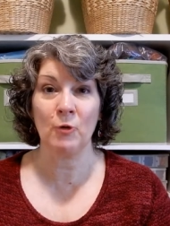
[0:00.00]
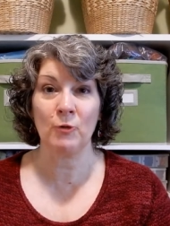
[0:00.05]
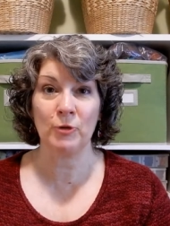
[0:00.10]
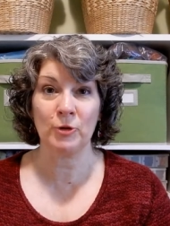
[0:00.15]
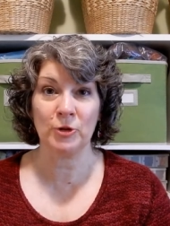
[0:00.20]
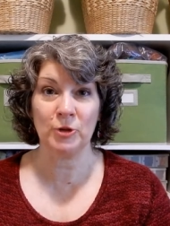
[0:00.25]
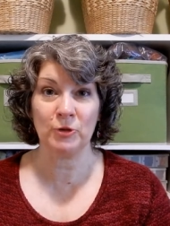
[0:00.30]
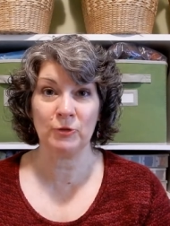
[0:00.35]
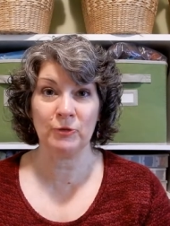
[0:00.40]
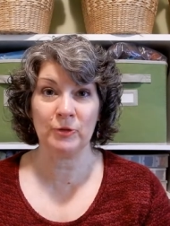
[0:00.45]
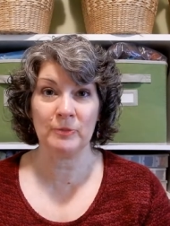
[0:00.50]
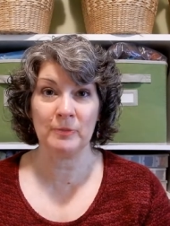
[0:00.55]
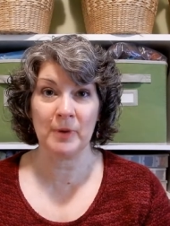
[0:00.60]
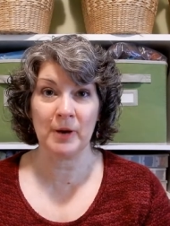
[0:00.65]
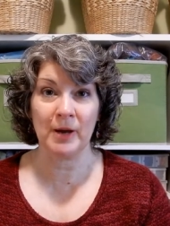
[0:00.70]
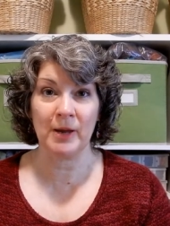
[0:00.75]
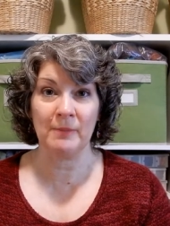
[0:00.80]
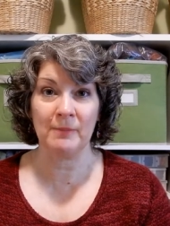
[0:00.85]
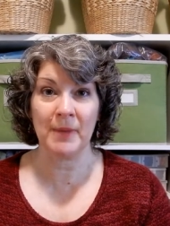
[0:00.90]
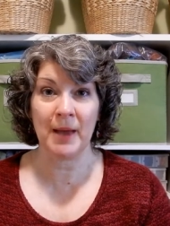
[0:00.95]
overdue for
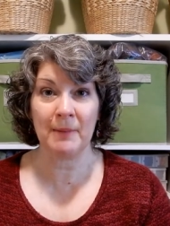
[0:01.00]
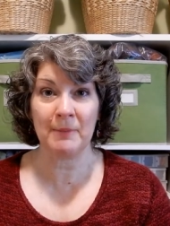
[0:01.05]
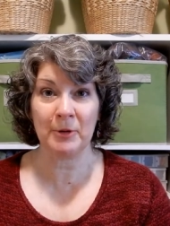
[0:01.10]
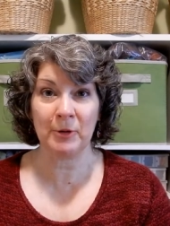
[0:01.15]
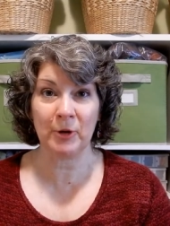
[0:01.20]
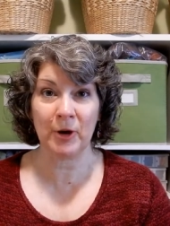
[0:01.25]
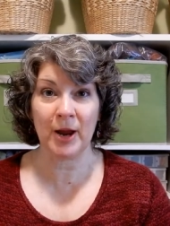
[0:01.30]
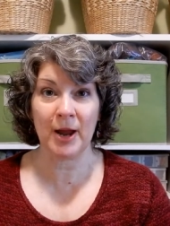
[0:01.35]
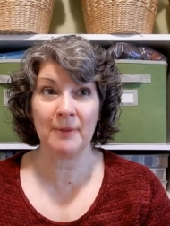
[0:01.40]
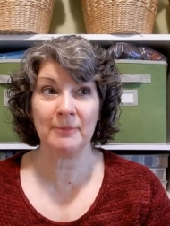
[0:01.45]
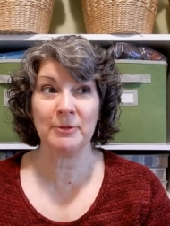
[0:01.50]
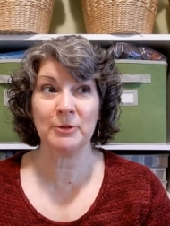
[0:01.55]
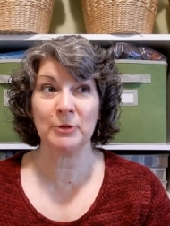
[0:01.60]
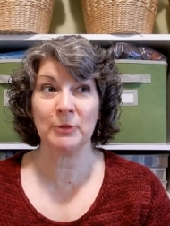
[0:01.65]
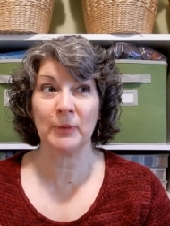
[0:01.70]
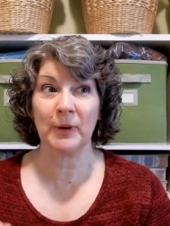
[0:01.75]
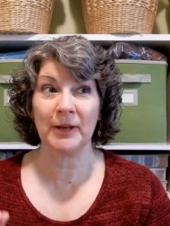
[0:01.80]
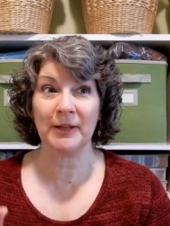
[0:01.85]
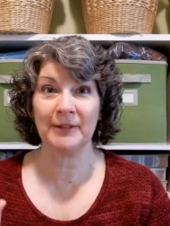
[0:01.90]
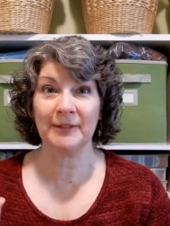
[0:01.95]
my mammogram,
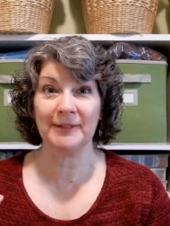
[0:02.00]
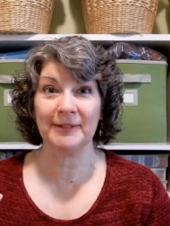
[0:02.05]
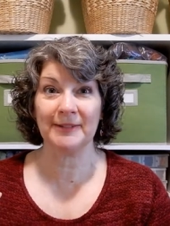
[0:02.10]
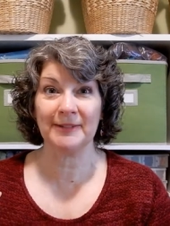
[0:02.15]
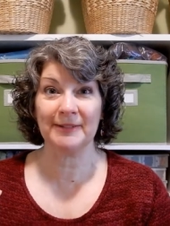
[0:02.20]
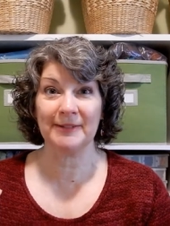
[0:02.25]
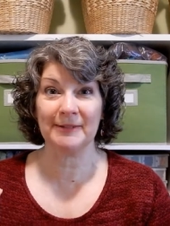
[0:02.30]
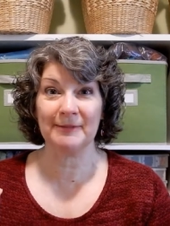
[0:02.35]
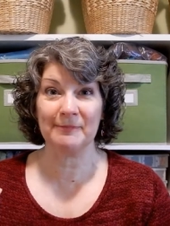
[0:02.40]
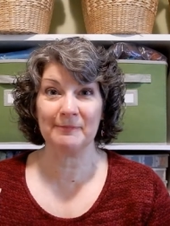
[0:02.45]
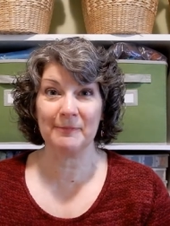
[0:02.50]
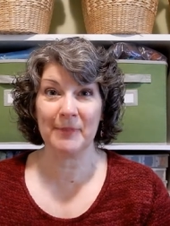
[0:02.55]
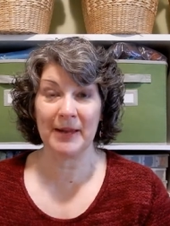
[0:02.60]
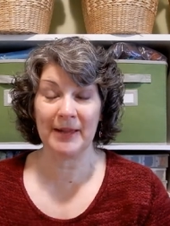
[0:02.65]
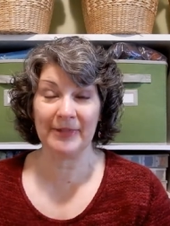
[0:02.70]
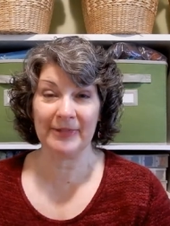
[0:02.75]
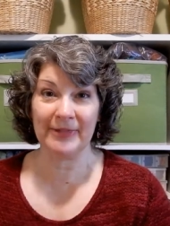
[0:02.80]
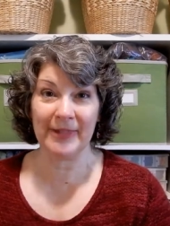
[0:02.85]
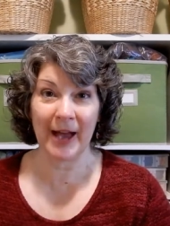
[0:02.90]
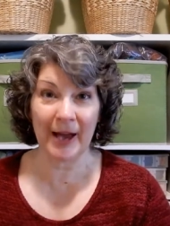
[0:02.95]
so I
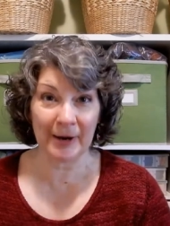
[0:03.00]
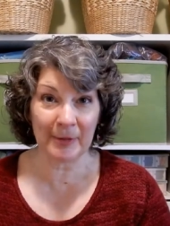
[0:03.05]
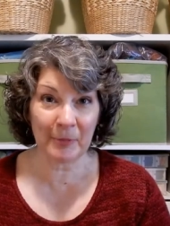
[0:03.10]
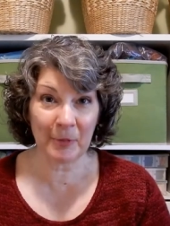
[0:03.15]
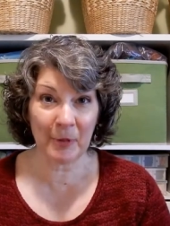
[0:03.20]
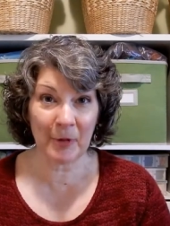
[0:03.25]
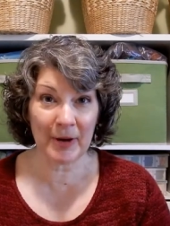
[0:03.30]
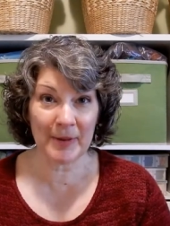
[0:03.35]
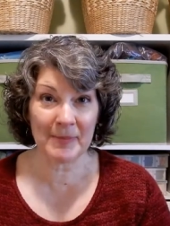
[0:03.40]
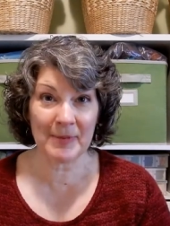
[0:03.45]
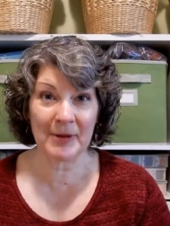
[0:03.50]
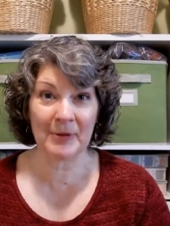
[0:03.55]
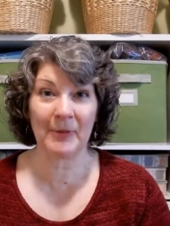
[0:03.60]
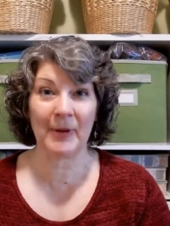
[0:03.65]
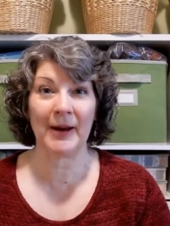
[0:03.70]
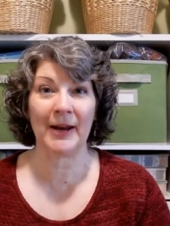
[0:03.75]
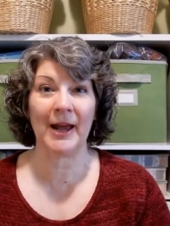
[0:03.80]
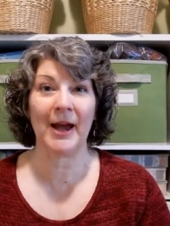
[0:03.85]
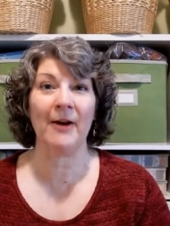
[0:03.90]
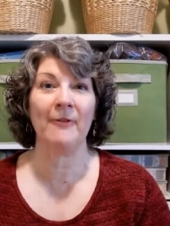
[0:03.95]
made that appointment
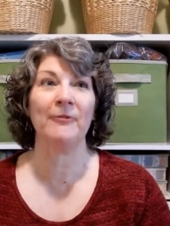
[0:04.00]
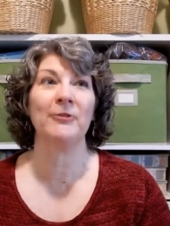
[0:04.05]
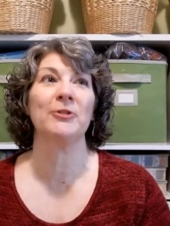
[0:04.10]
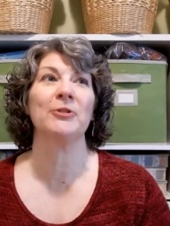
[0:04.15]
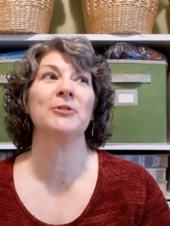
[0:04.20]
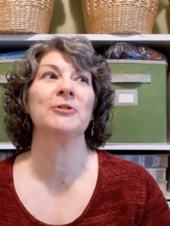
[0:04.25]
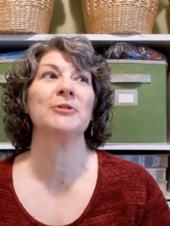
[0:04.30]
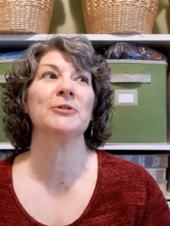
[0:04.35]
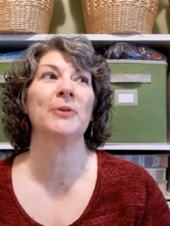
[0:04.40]
right after.